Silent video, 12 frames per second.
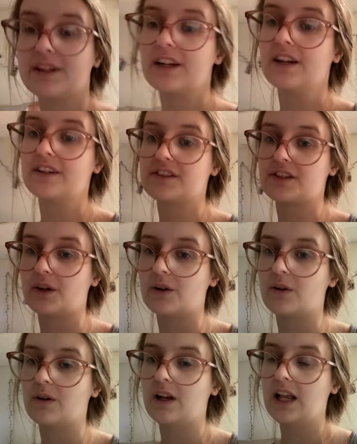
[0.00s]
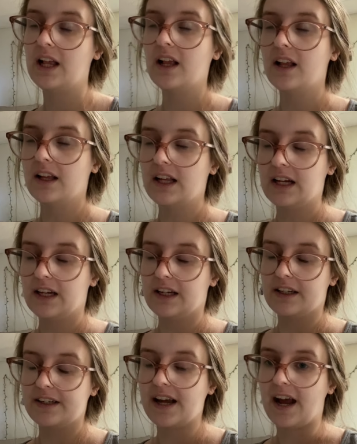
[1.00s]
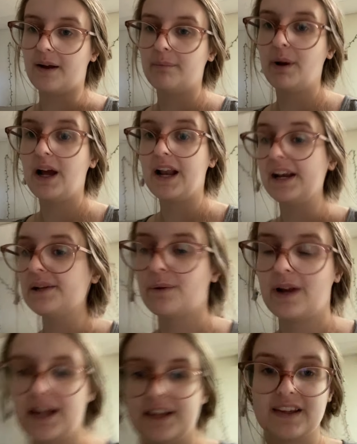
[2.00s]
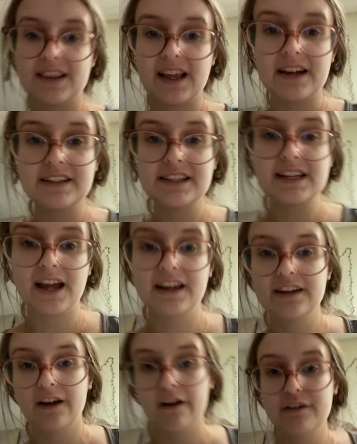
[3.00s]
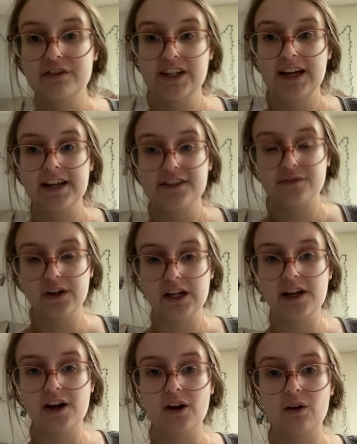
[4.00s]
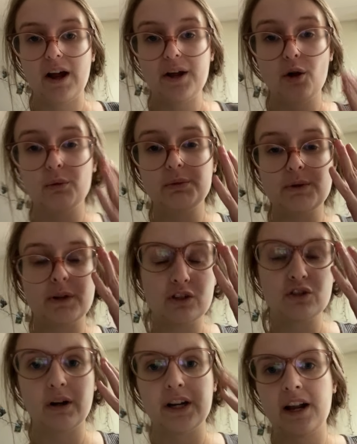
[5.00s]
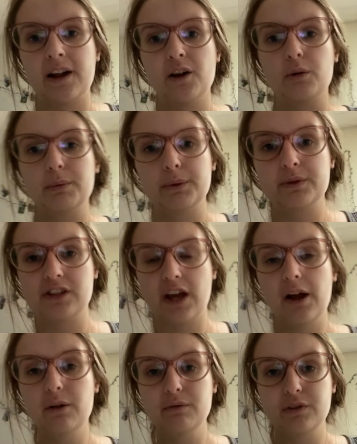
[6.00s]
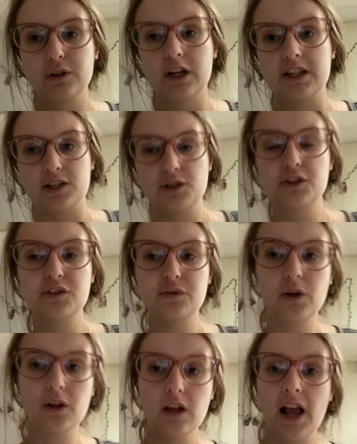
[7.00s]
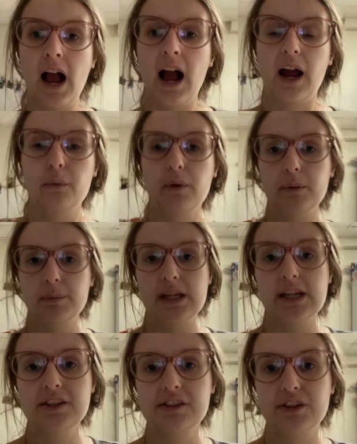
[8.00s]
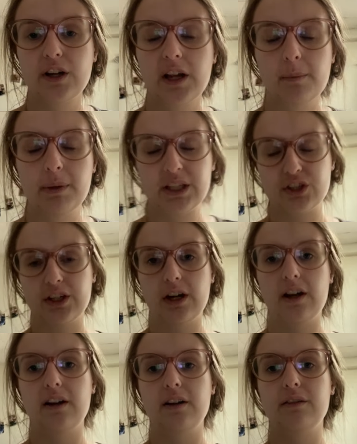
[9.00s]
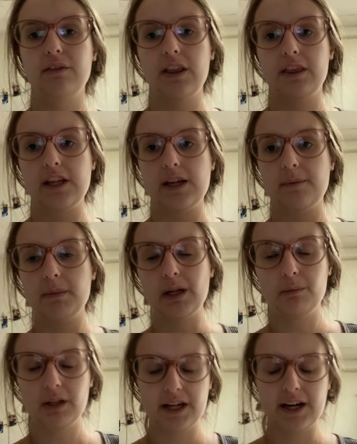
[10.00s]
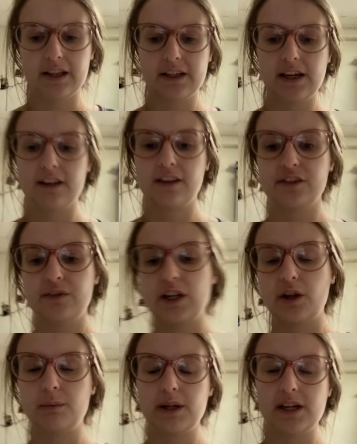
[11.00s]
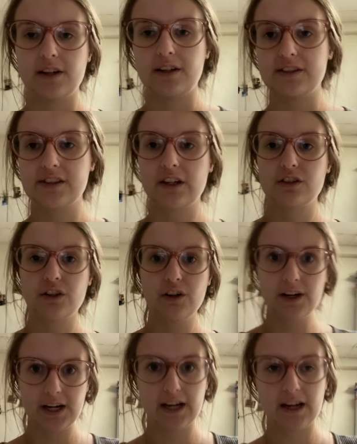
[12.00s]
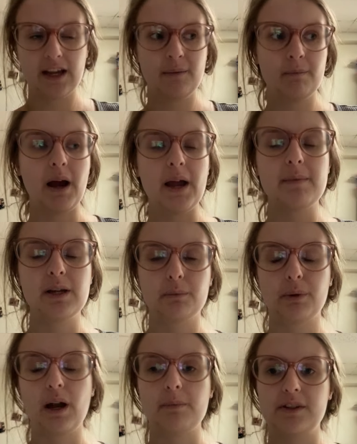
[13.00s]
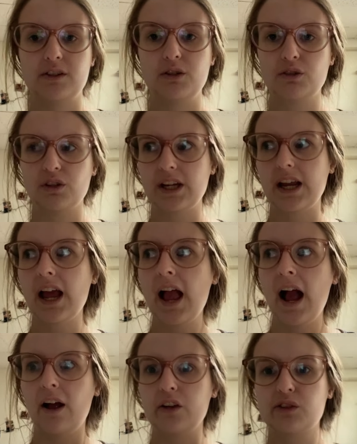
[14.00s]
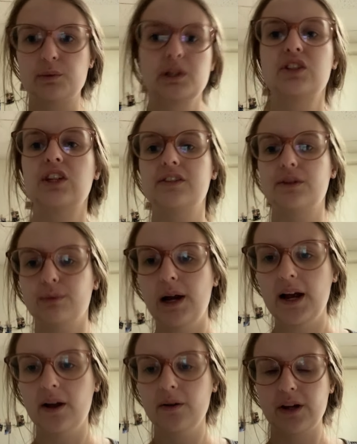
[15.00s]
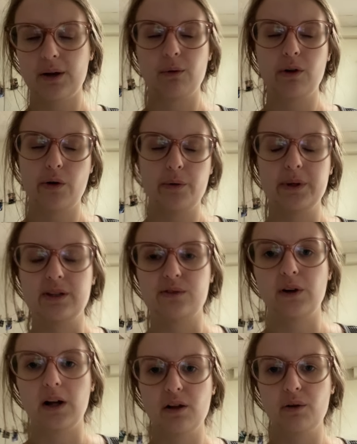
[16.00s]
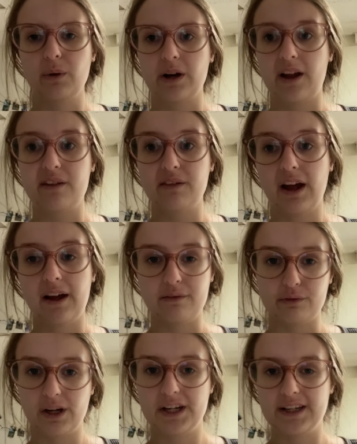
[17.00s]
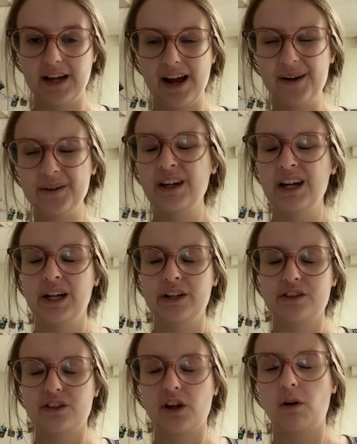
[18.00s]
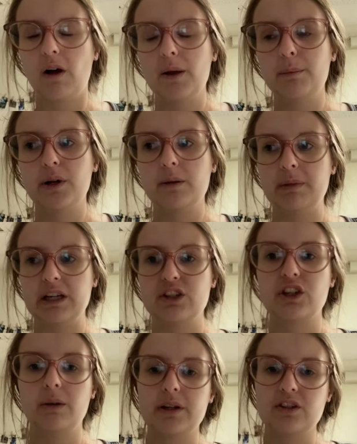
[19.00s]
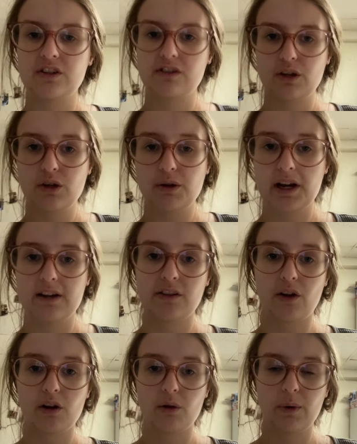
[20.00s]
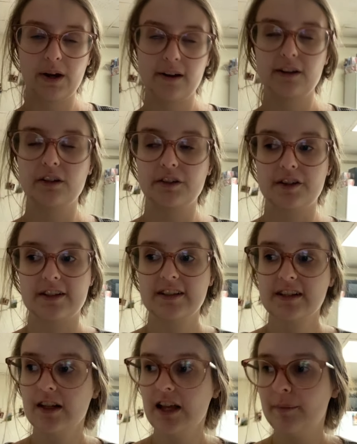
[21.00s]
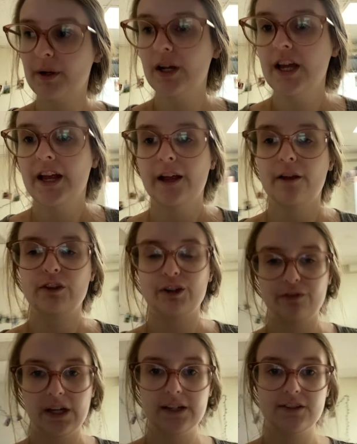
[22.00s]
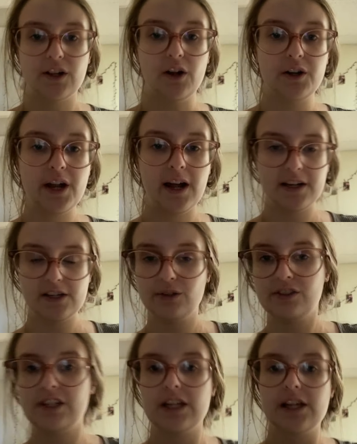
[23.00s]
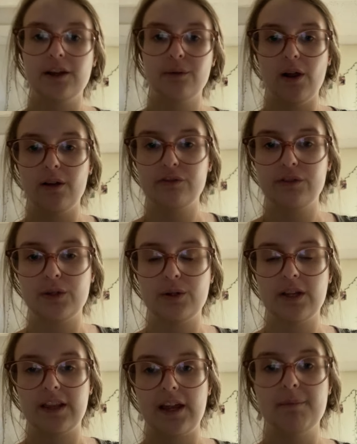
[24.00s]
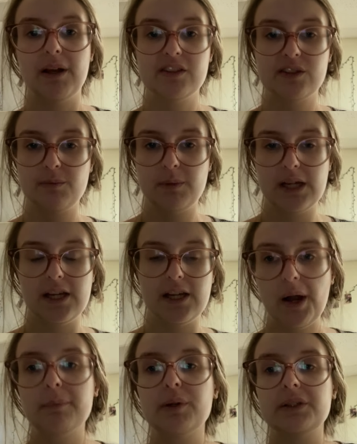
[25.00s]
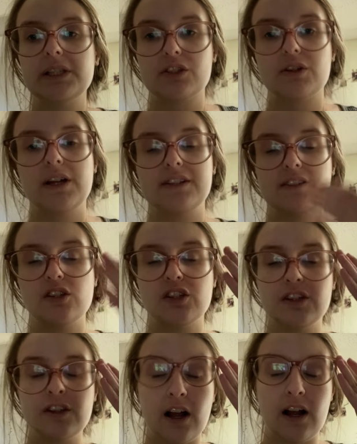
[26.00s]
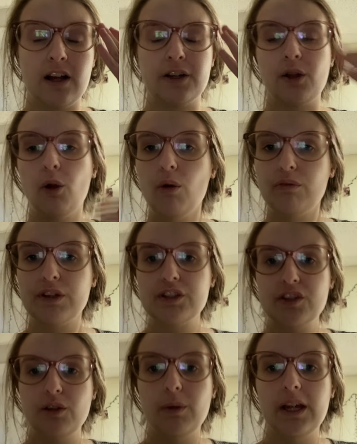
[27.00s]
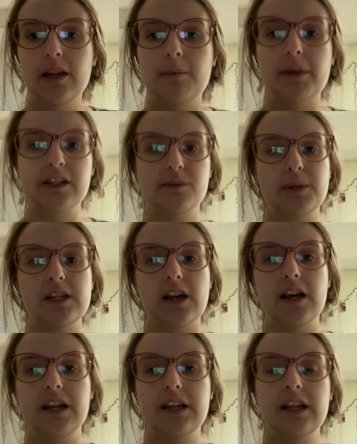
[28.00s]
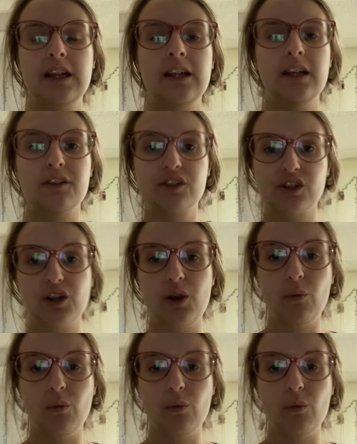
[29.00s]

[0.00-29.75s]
there, so yeah but anyways that is the end of today's video i hope you enjoyed it i hope it was helpful and useful i will be inserting a picture of the meal plan at the end of this video because during my meal prep is usually i'll switch things around i won't always follow what i have written down so i'll put a picture but just so you guys are aware a little disclaimer if your ferrets are not used to eating raw food they must be properly transitioned on over to it it must be done a certain